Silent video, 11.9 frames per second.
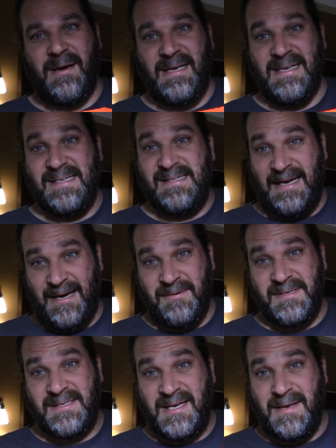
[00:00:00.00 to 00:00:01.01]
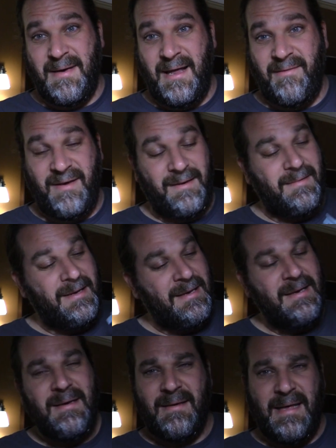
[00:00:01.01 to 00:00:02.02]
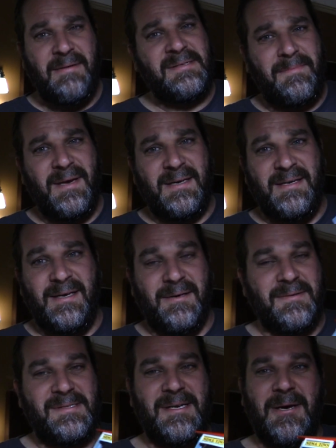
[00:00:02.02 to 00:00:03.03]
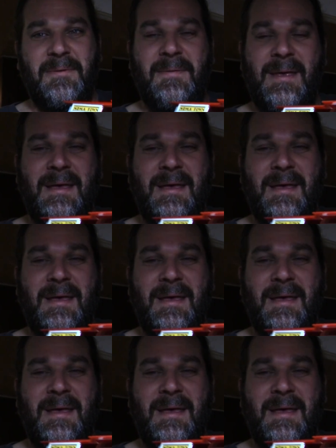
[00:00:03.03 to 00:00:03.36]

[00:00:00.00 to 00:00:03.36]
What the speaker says: and get sounds to come out of it, that was a big deal. So